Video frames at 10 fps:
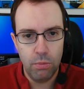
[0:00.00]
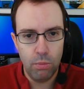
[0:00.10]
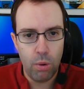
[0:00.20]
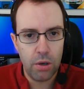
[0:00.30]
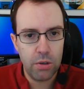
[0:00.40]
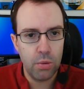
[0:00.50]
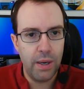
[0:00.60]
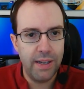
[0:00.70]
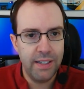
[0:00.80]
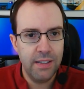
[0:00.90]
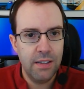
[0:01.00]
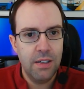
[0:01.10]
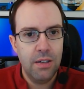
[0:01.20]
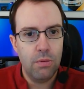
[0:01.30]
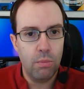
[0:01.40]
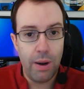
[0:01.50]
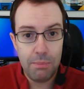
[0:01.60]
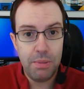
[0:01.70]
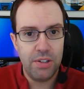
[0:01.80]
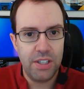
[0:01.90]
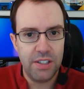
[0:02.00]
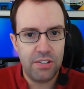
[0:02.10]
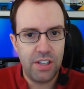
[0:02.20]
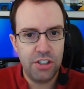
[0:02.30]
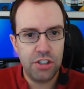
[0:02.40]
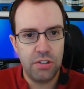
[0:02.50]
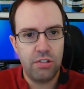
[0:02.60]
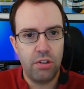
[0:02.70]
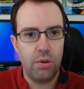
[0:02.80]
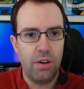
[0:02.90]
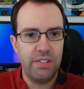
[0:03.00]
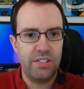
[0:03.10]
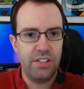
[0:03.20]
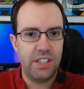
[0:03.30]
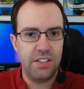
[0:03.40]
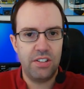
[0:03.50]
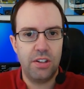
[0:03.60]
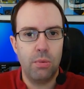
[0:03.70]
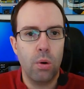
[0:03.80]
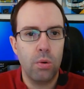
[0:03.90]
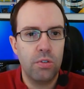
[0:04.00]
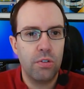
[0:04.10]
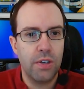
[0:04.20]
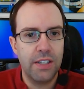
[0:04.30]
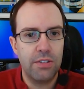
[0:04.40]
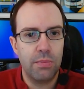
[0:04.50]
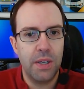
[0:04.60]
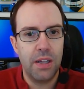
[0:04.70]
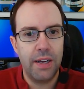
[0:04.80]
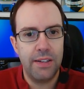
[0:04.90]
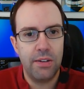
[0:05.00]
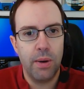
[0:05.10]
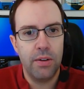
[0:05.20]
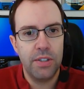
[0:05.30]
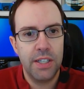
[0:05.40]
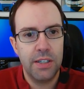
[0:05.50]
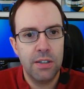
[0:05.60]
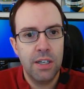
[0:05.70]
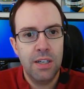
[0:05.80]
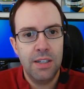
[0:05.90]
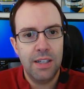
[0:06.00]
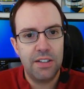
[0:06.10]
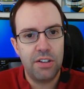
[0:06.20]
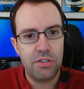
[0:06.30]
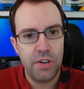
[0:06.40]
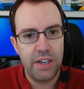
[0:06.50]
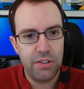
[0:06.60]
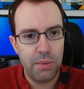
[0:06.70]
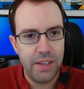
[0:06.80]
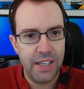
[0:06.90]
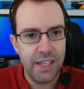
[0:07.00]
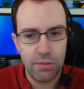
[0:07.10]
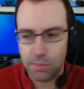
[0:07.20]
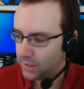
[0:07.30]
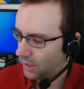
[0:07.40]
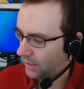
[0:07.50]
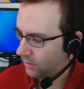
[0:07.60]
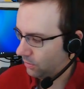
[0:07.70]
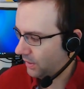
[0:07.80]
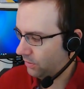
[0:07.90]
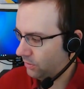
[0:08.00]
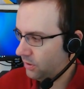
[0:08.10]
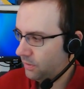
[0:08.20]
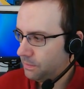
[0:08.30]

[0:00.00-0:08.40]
waterway while building the station. So obviously you can see the road sort of gets realigned around here. That's the transitway that gets realigned around.